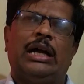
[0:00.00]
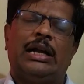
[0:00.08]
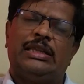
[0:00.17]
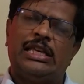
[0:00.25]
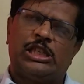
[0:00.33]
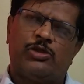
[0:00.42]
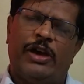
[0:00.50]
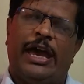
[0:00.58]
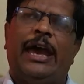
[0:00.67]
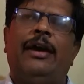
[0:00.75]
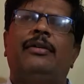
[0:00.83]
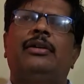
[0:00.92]
And this
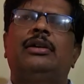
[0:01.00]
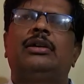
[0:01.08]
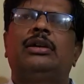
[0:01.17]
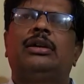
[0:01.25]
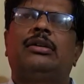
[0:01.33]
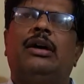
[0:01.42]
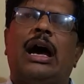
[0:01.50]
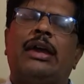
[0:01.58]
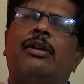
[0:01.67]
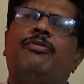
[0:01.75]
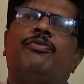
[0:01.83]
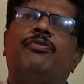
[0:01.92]
way, I
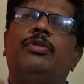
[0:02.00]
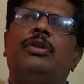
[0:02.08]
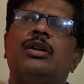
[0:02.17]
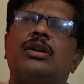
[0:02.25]
have